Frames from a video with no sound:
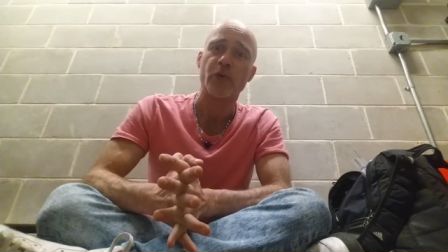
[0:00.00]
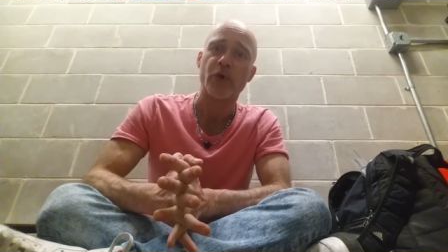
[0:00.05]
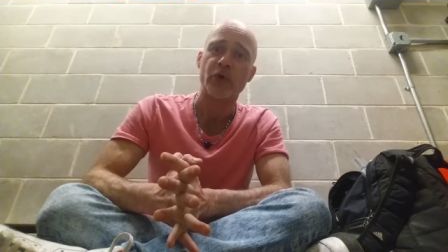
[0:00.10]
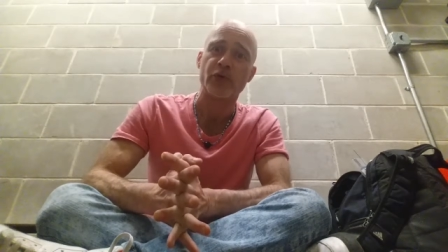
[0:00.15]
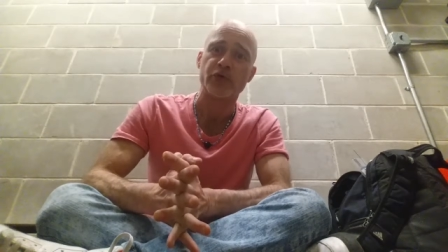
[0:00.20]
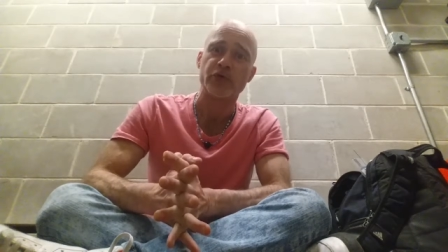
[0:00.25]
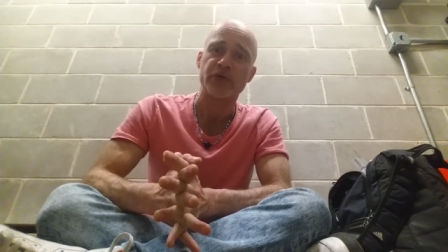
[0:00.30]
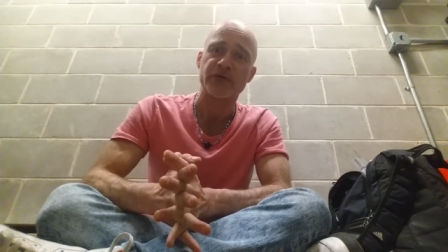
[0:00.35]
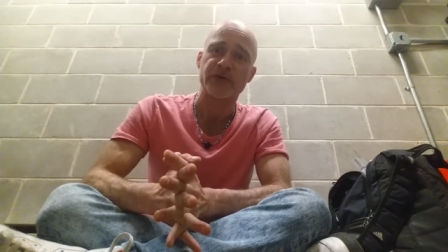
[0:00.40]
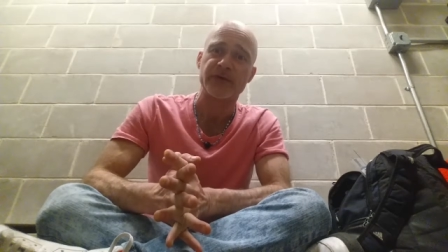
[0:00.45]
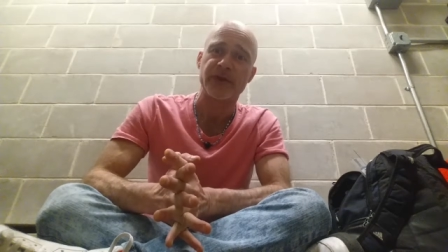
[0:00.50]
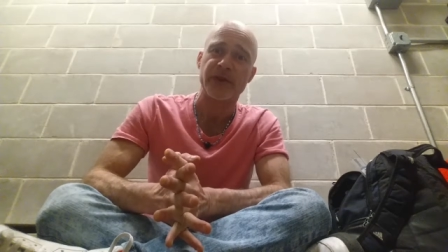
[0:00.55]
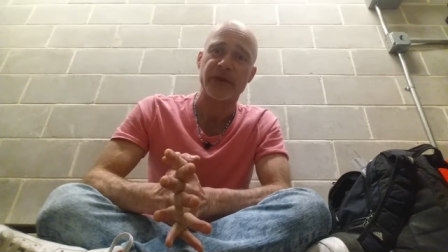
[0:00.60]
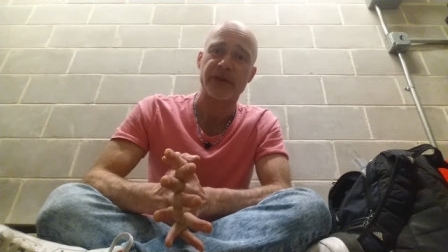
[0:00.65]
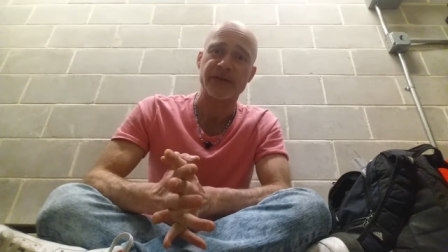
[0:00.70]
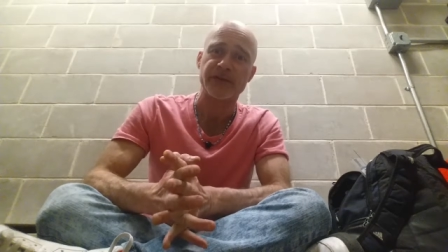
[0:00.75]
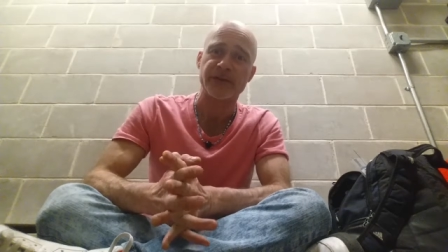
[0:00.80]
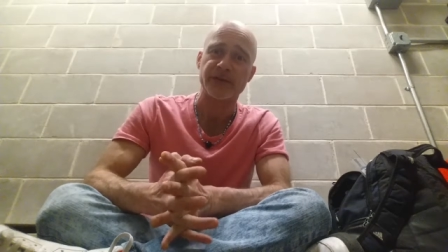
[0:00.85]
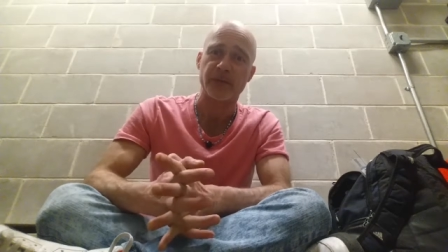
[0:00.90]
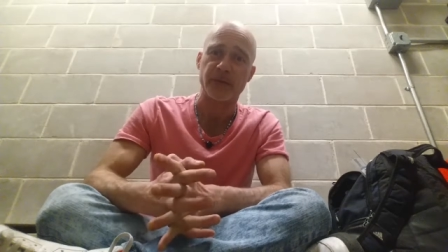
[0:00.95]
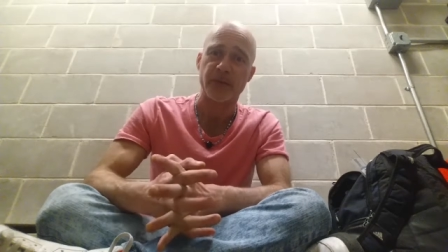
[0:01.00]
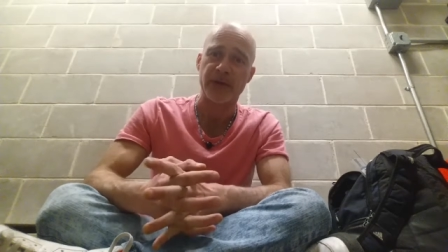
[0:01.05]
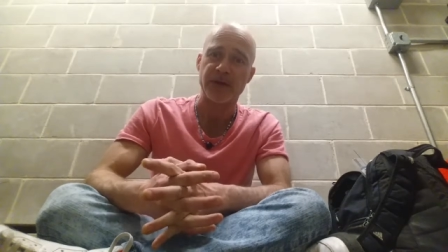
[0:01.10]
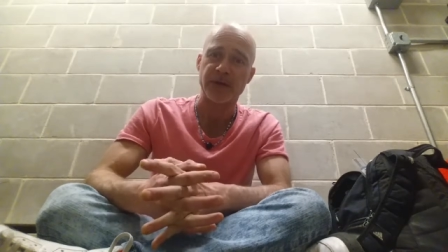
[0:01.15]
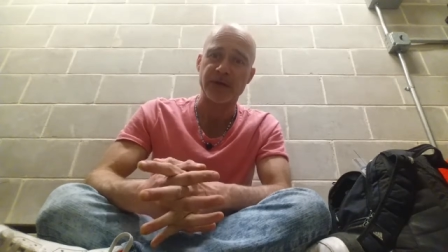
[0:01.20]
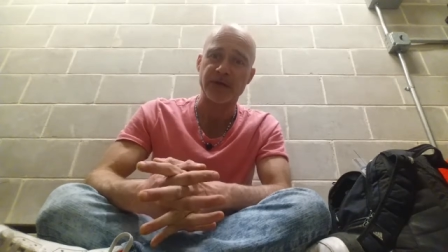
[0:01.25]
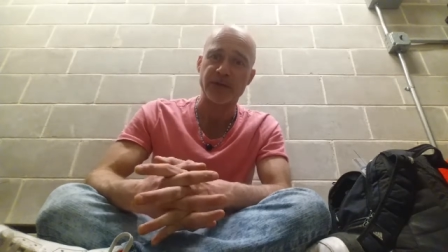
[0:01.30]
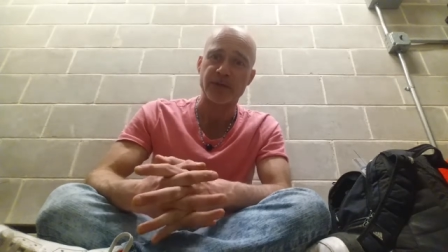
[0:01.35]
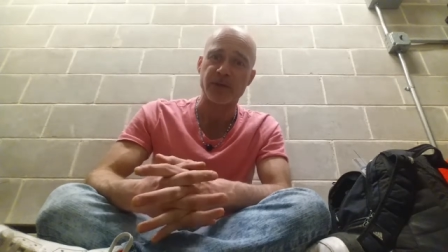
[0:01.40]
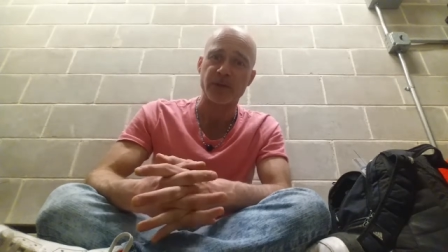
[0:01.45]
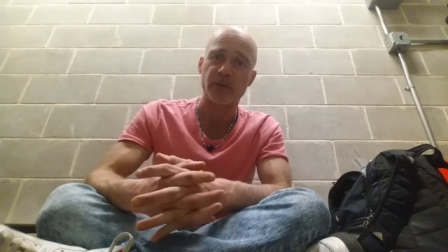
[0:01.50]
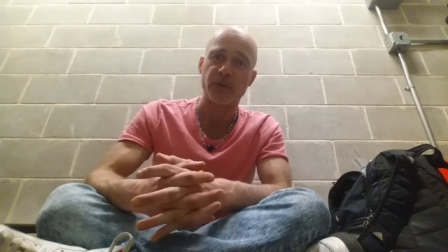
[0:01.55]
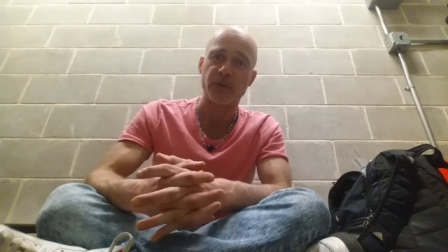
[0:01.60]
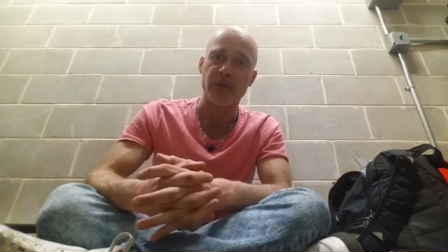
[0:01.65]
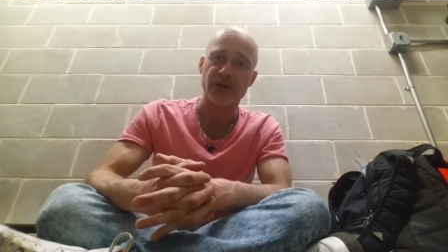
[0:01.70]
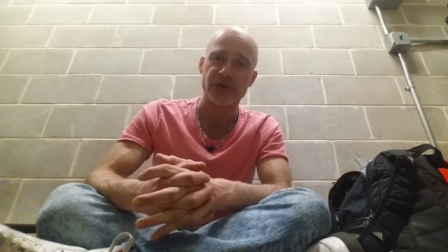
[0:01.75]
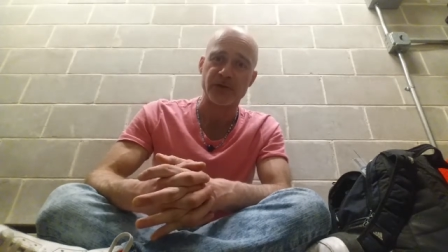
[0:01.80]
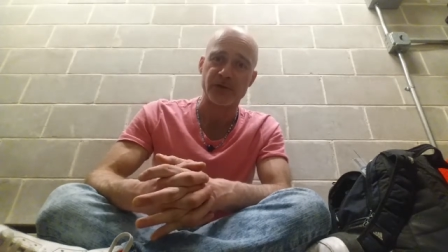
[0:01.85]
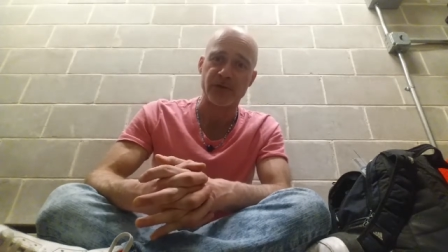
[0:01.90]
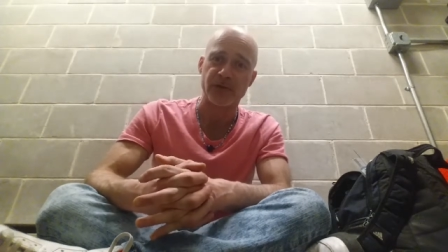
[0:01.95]
post that's meant to
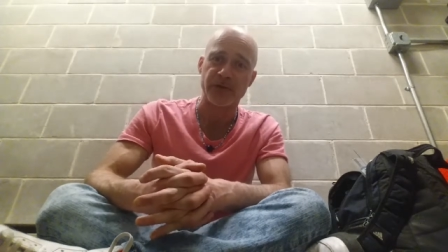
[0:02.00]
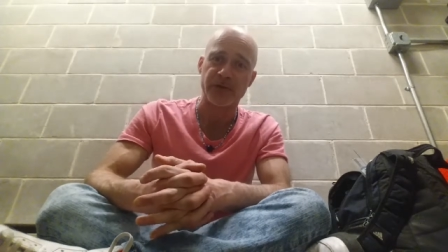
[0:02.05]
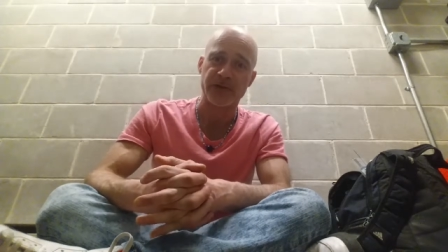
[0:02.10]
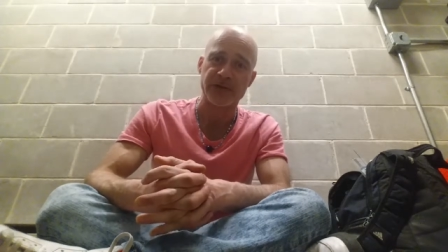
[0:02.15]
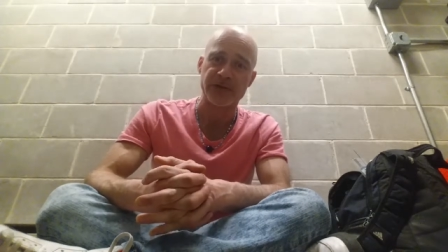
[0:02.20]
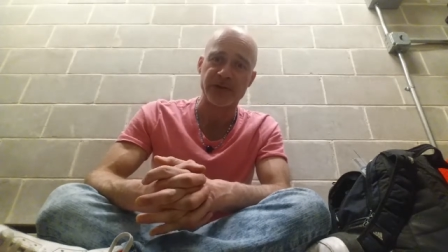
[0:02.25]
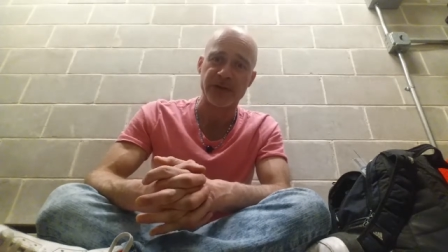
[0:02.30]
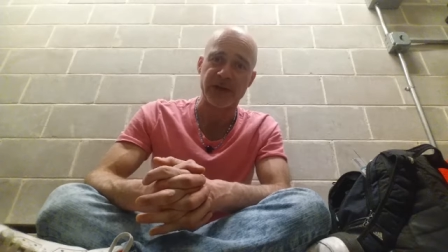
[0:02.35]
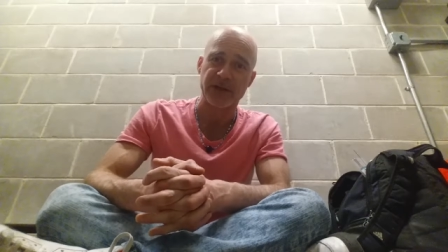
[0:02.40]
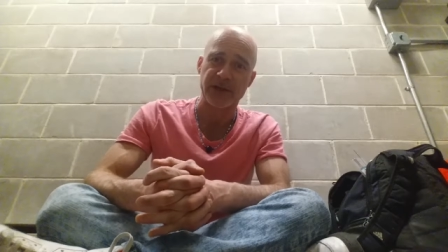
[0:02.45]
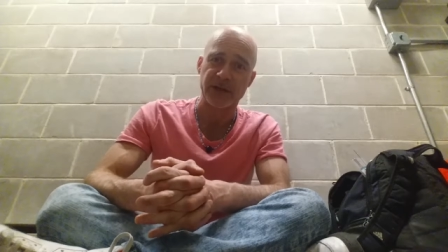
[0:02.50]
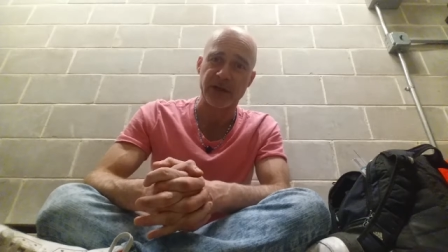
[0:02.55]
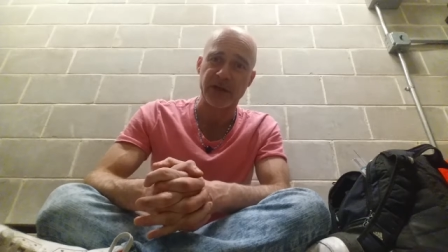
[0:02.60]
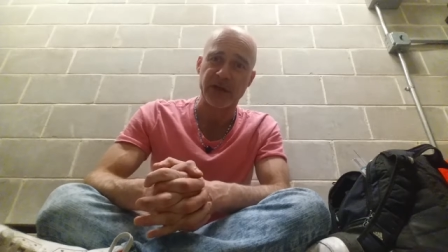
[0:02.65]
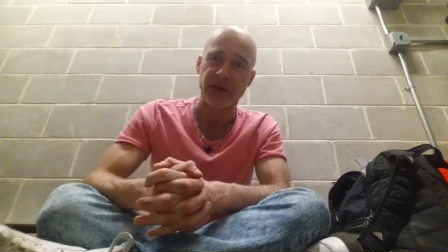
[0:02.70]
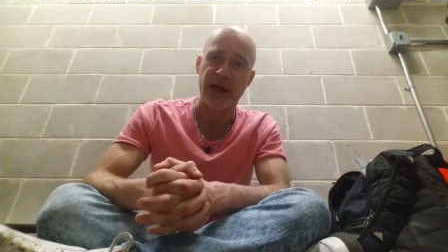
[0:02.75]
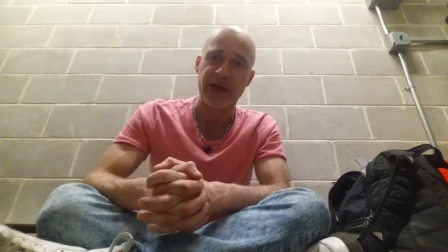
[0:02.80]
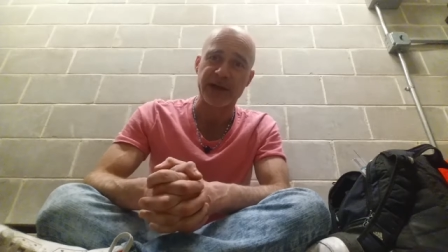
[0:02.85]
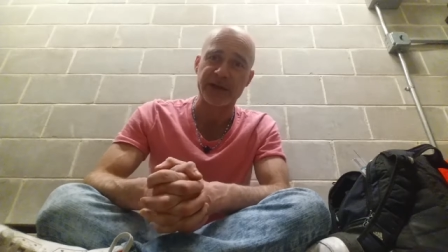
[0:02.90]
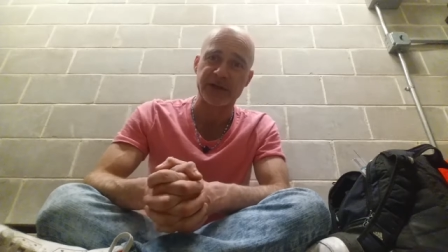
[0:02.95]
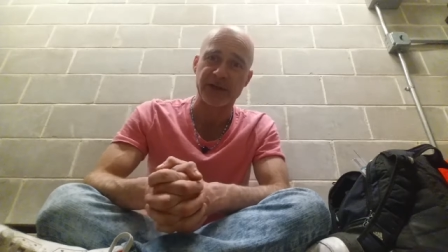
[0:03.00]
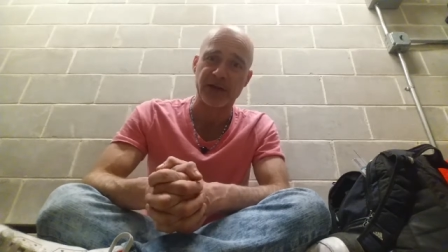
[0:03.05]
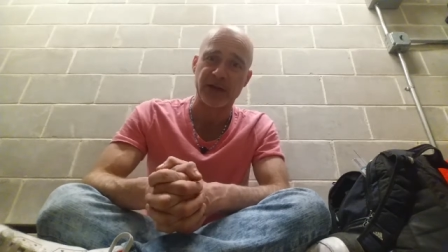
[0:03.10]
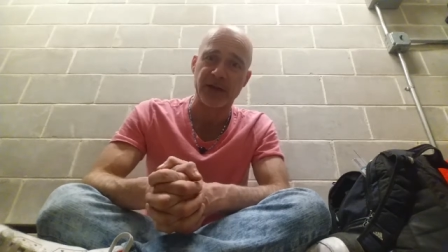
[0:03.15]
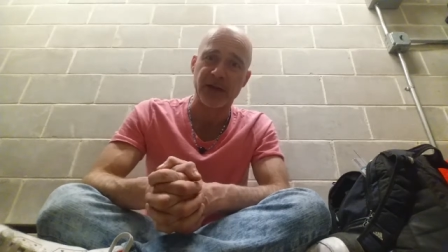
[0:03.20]
measure this on a galactic